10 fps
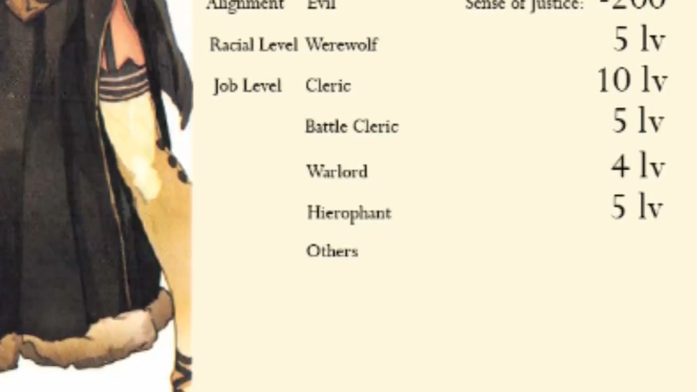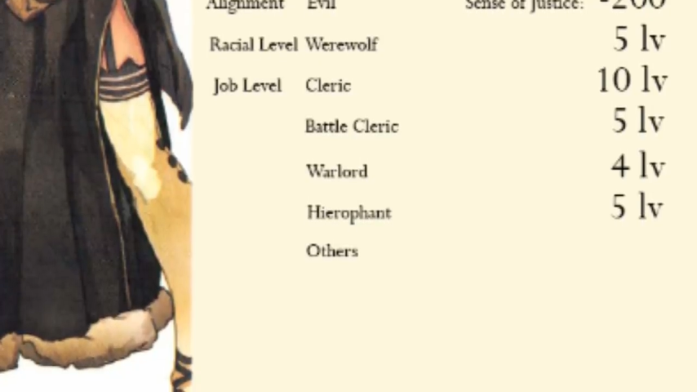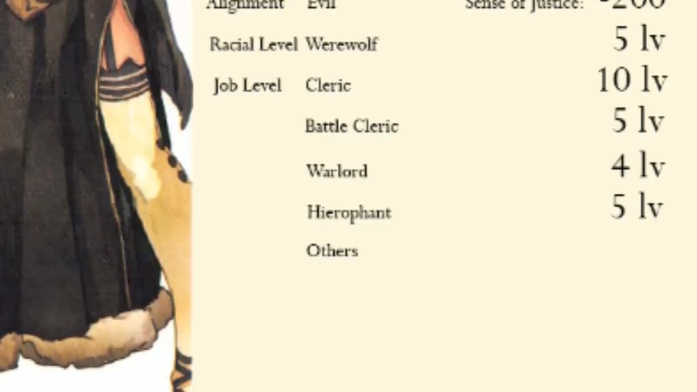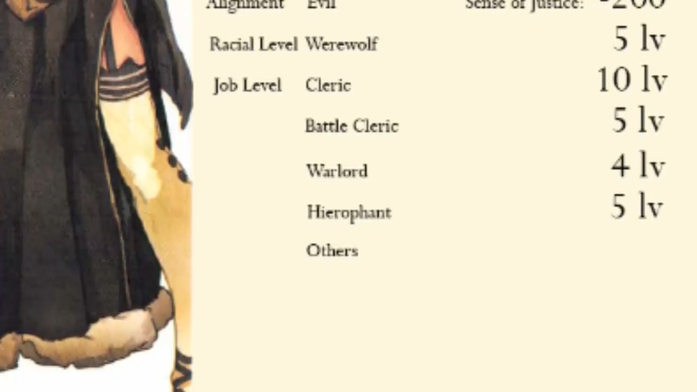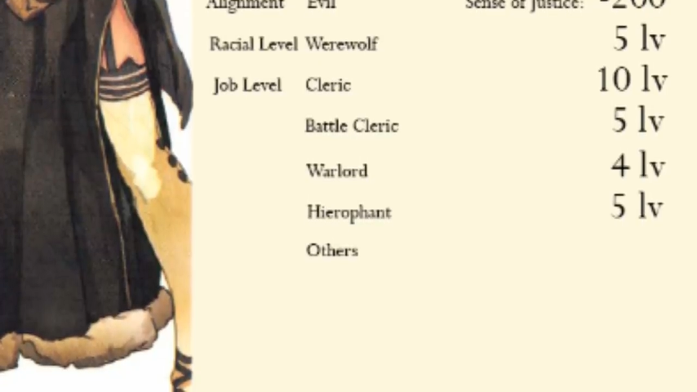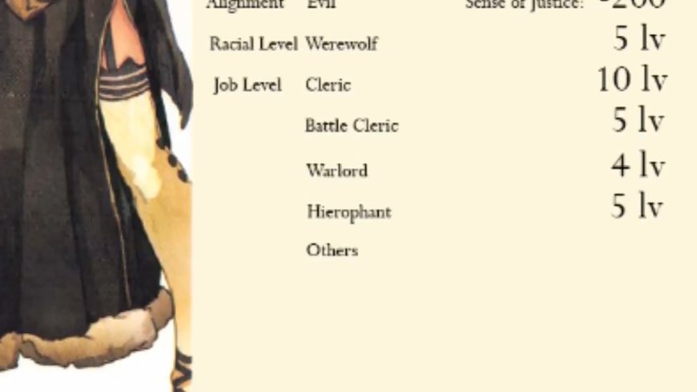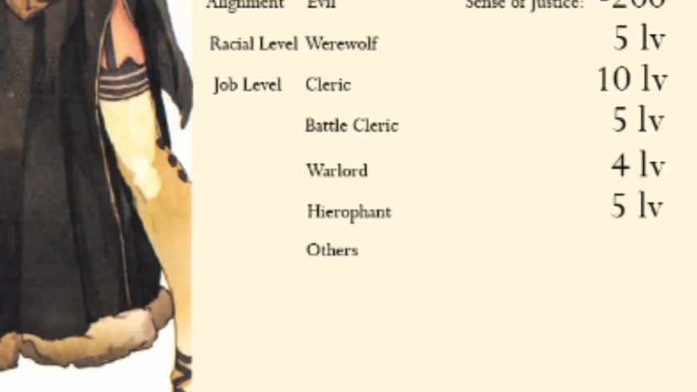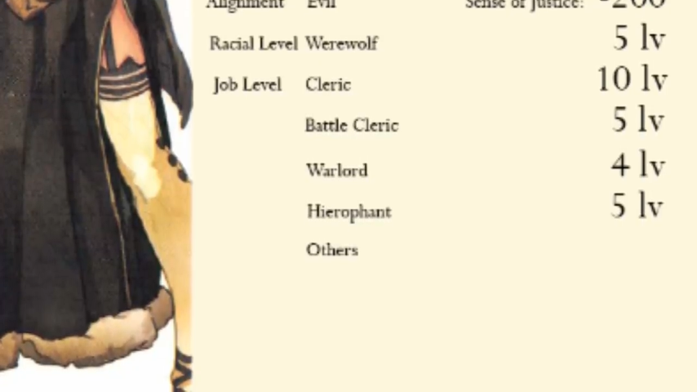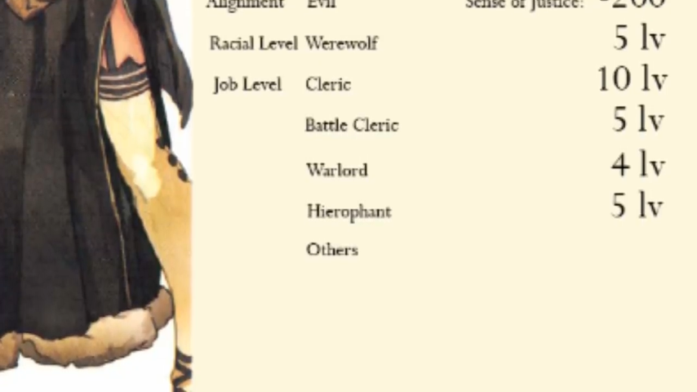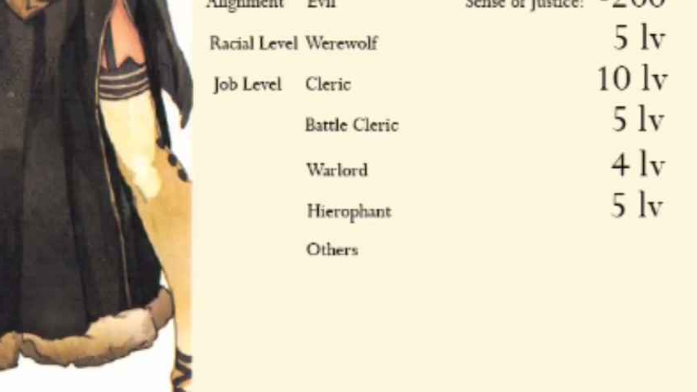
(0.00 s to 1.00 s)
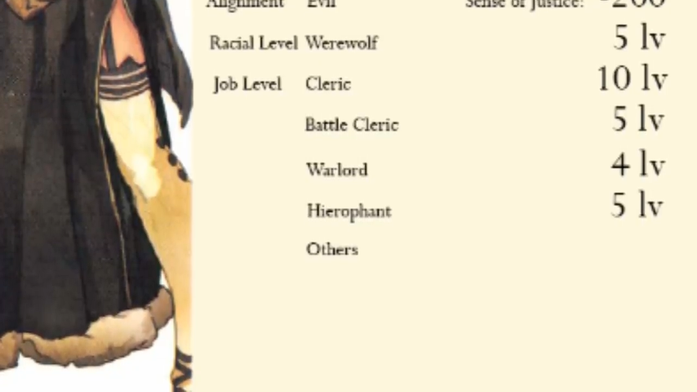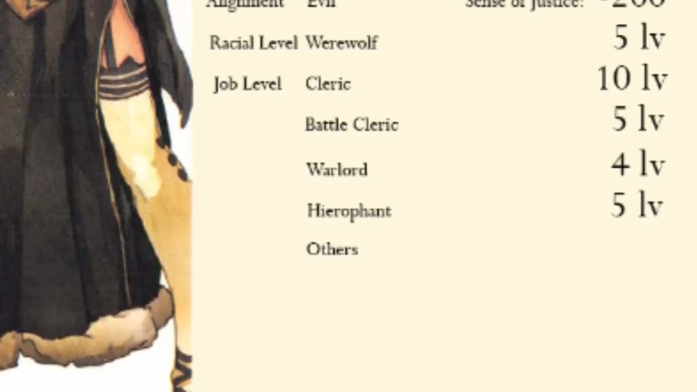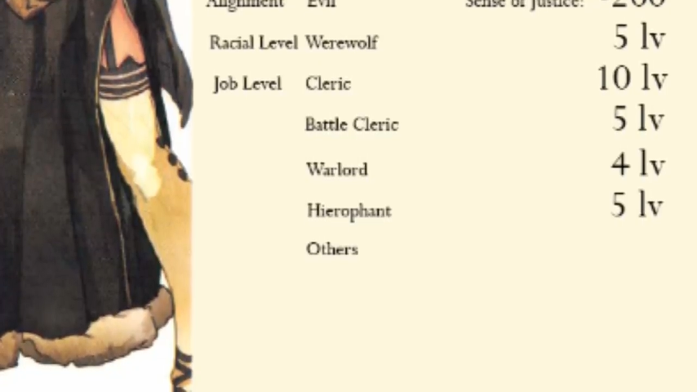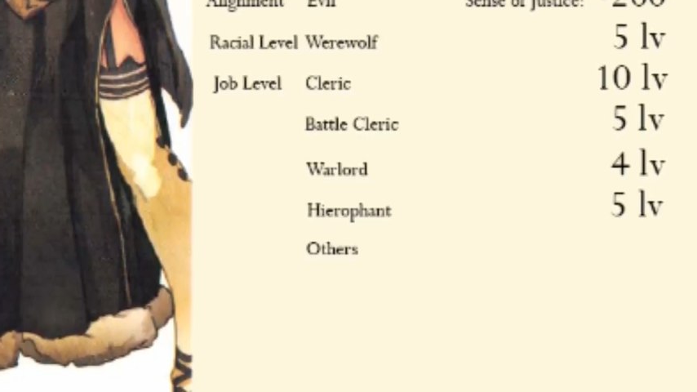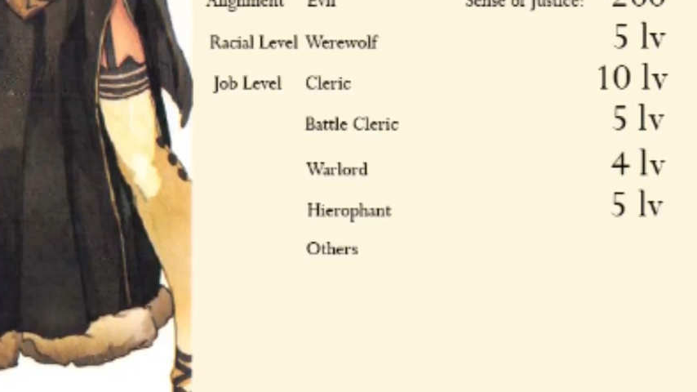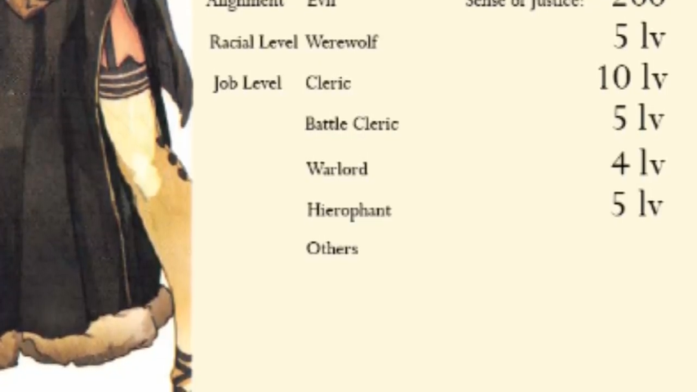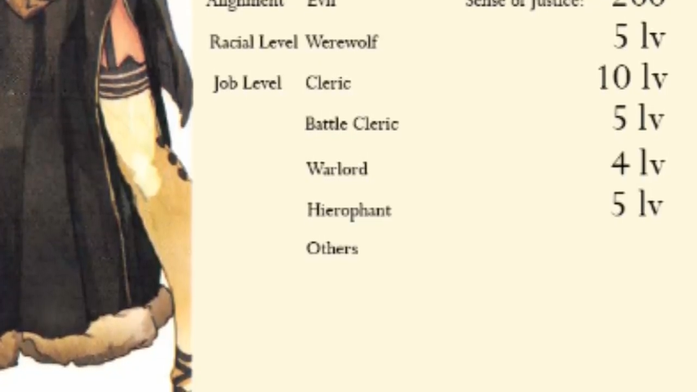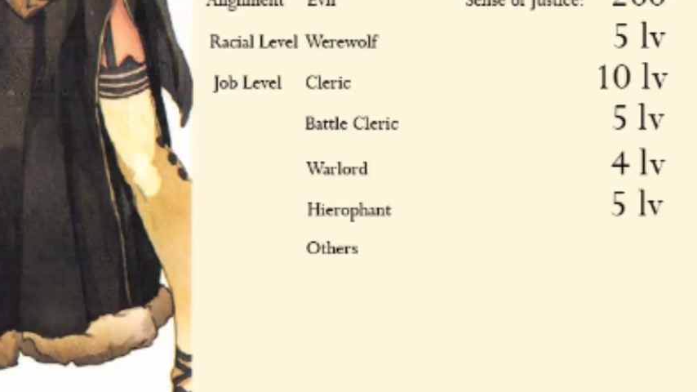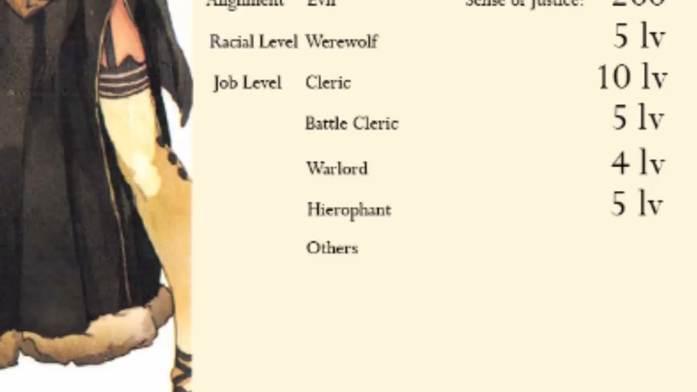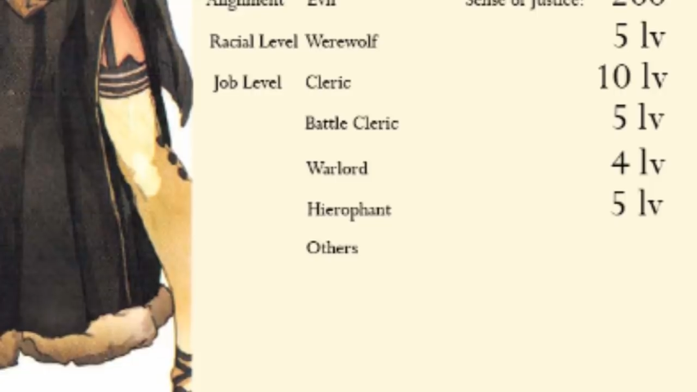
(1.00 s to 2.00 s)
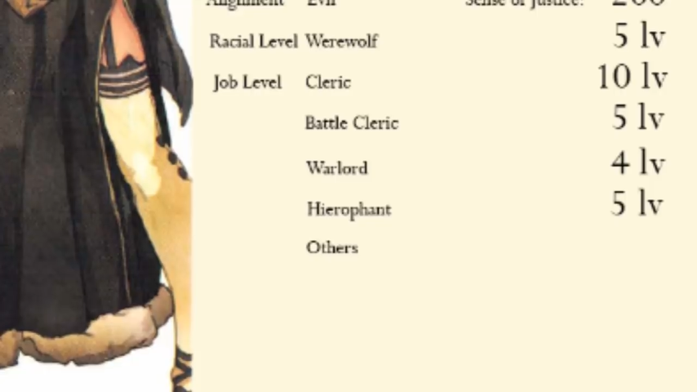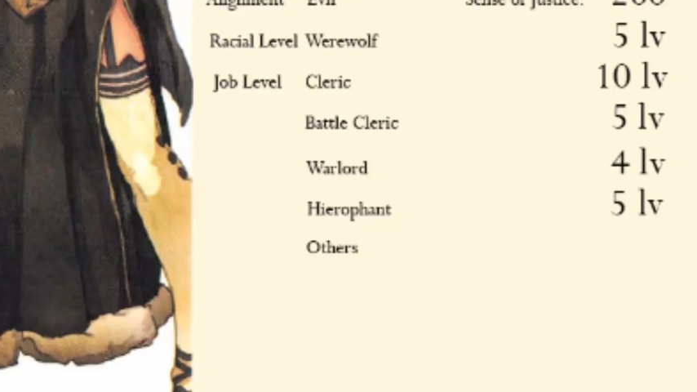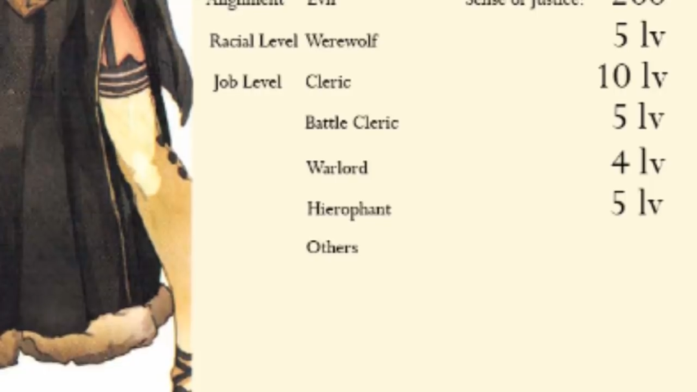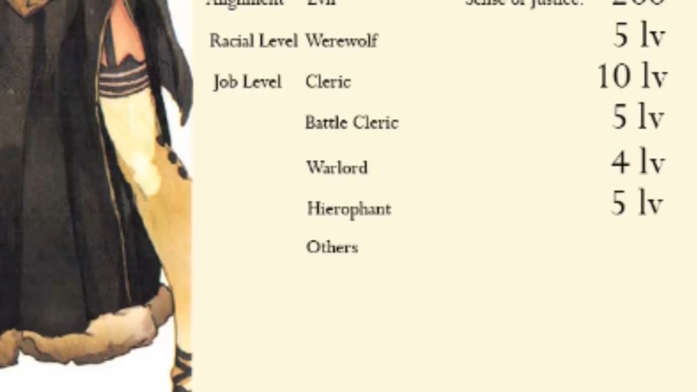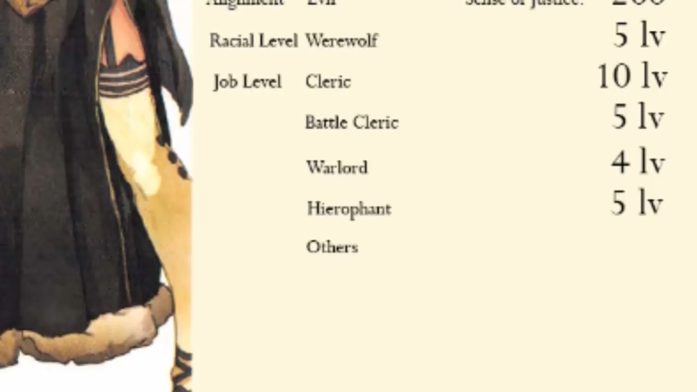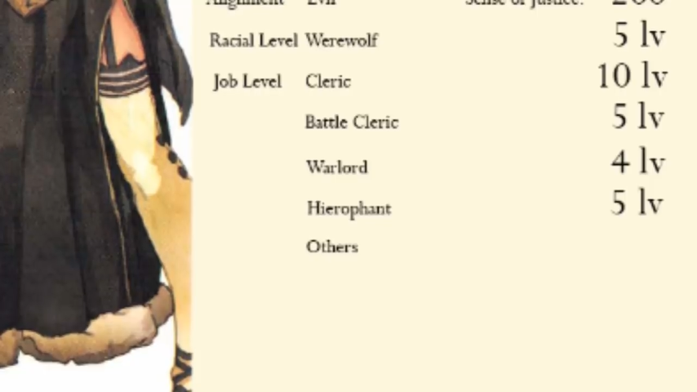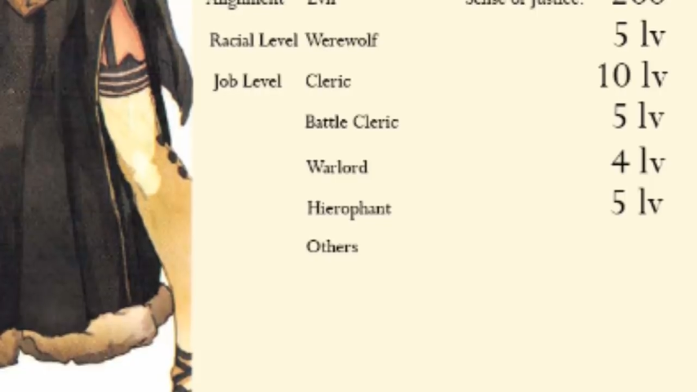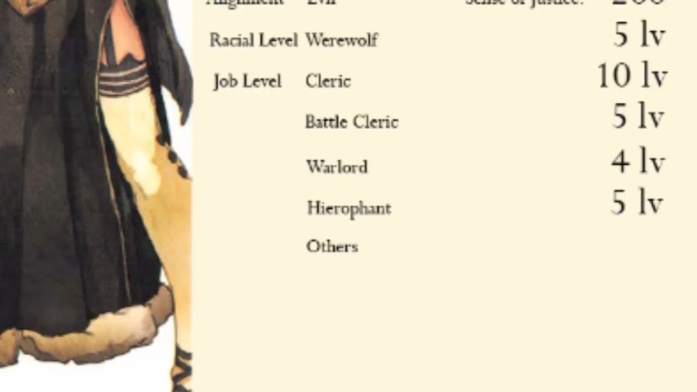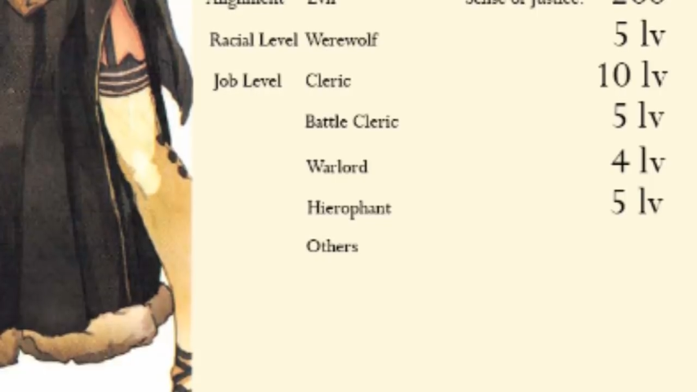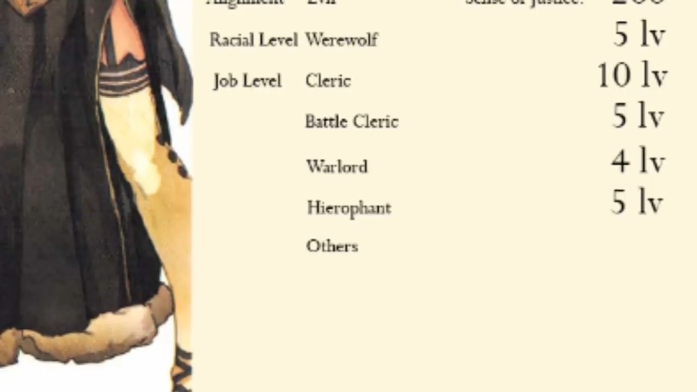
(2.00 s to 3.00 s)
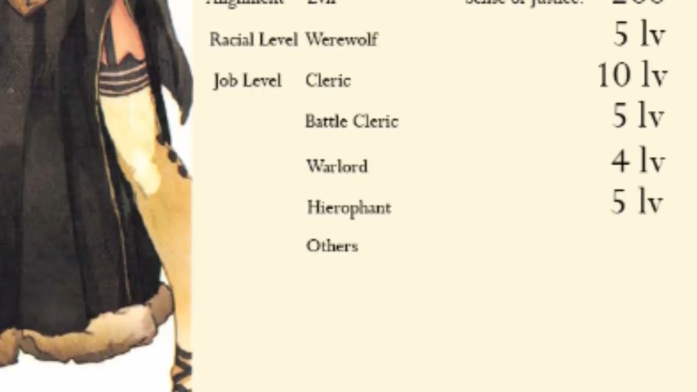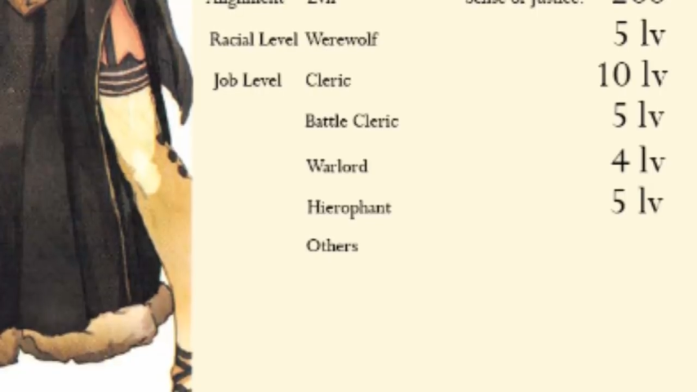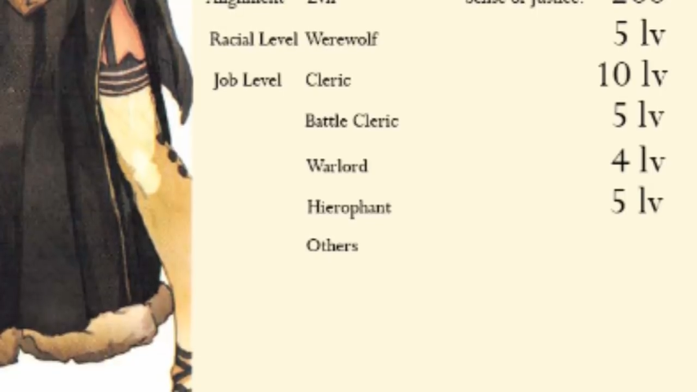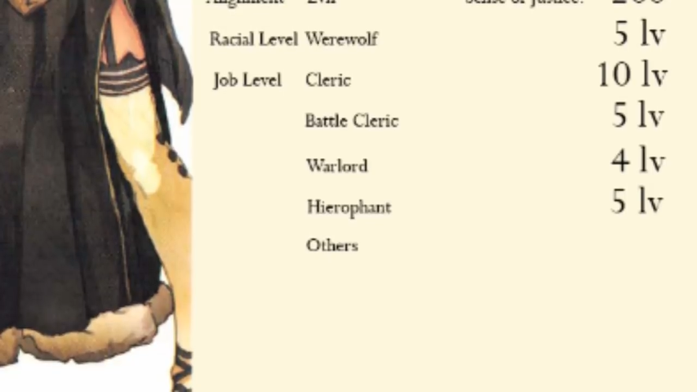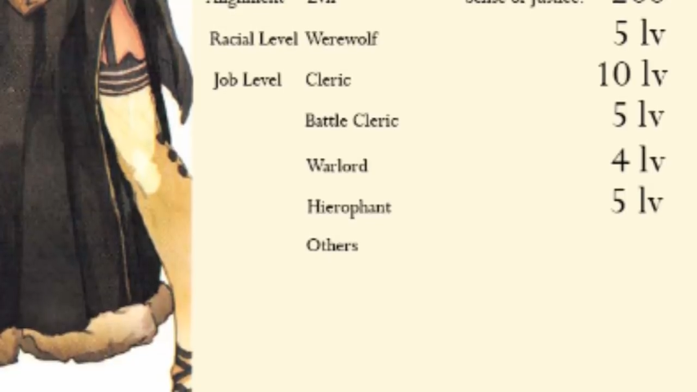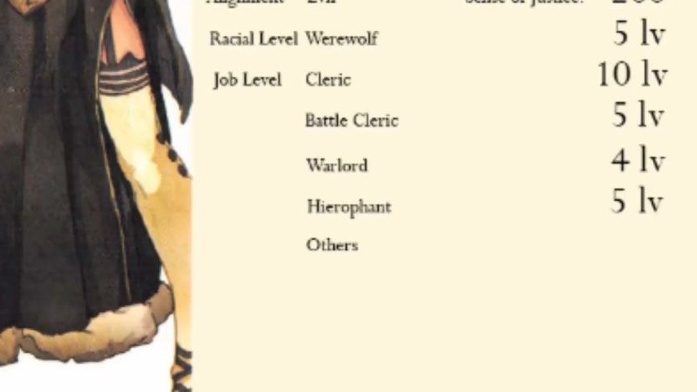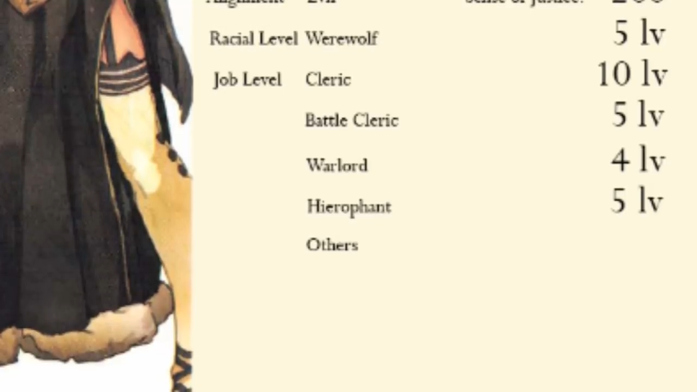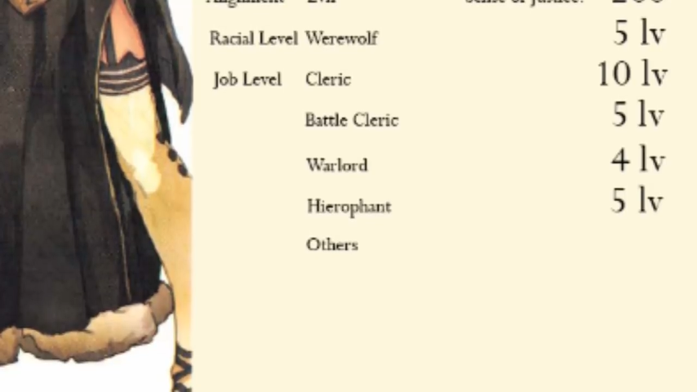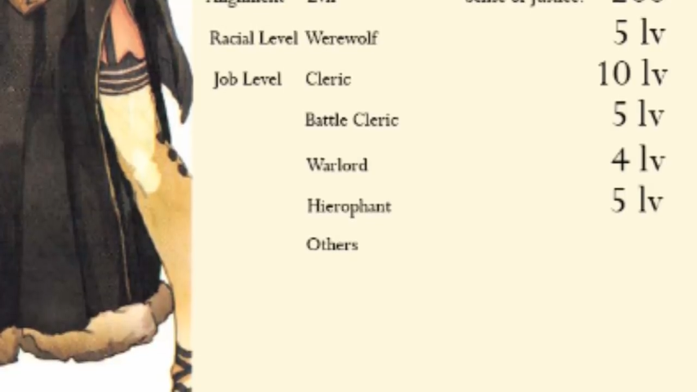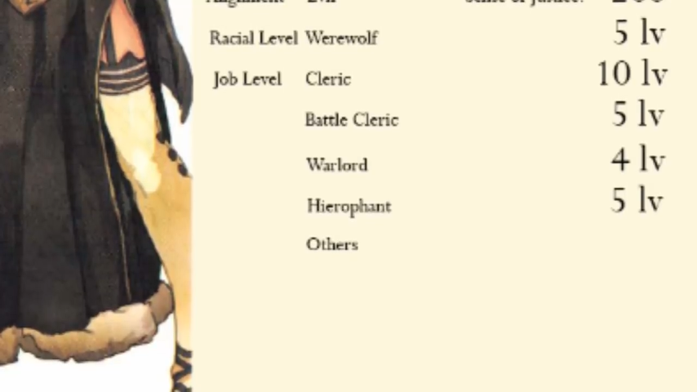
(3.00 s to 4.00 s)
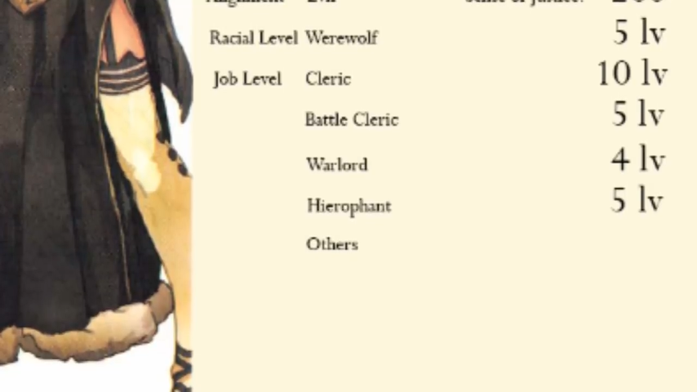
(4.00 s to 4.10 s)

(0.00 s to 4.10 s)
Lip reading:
No face is visible, so there are no lips to read.